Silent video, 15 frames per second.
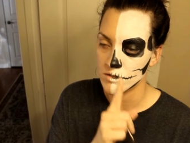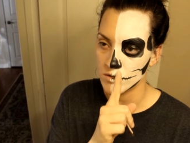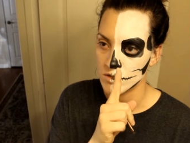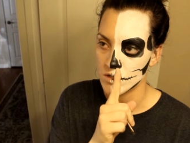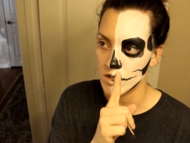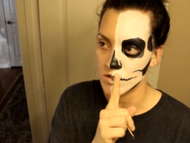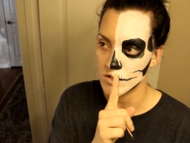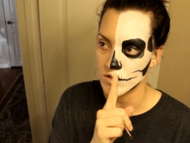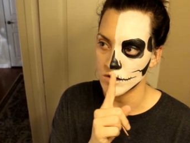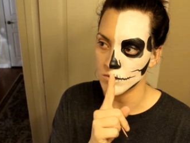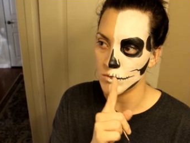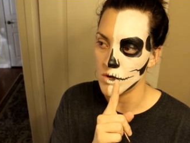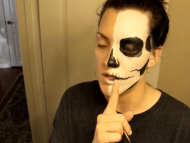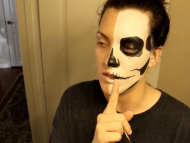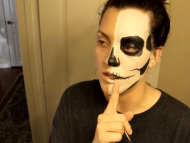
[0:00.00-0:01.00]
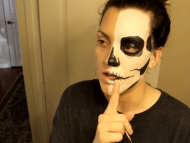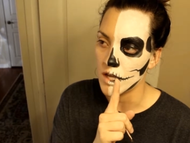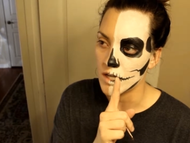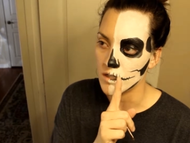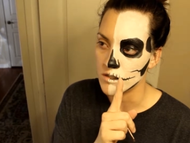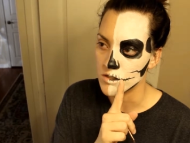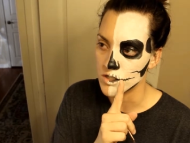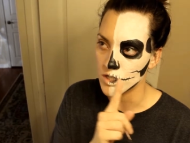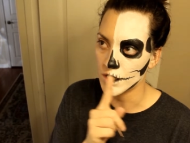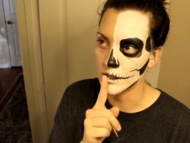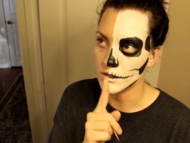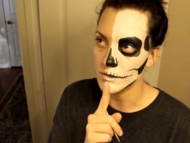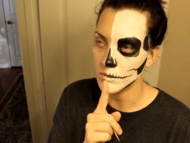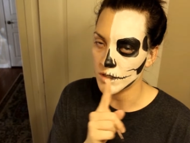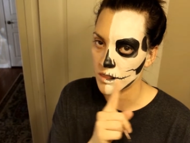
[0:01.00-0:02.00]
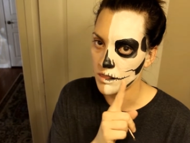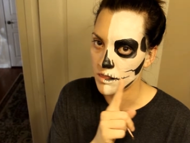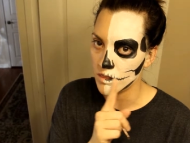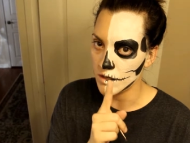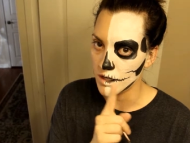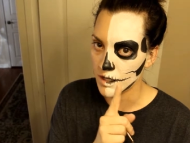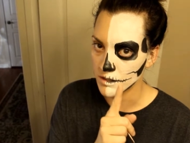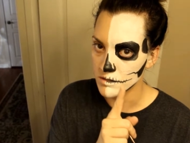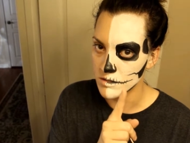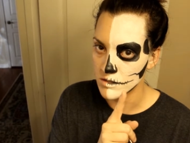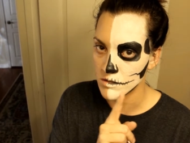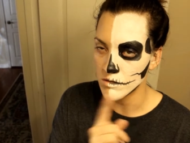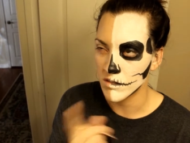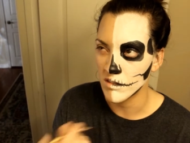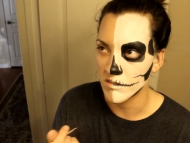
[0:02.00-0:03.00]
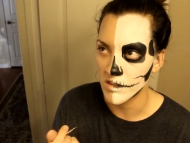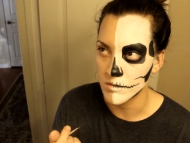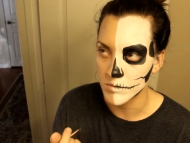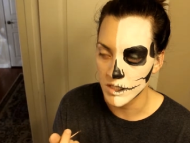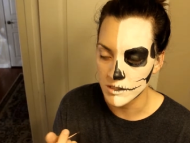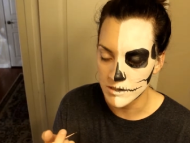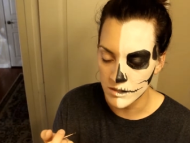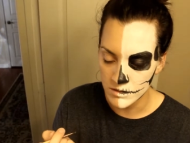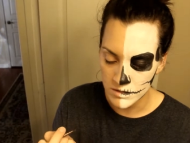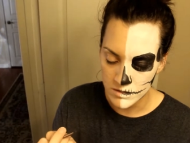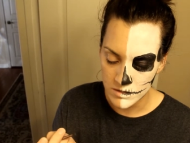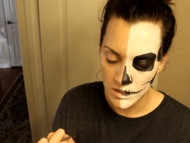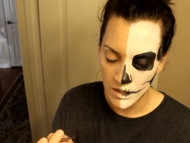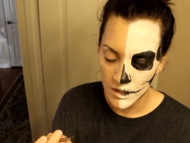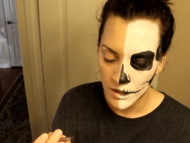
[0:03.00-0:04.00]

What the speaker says: so it's not just one line shared with the next tooth, if that makes sense.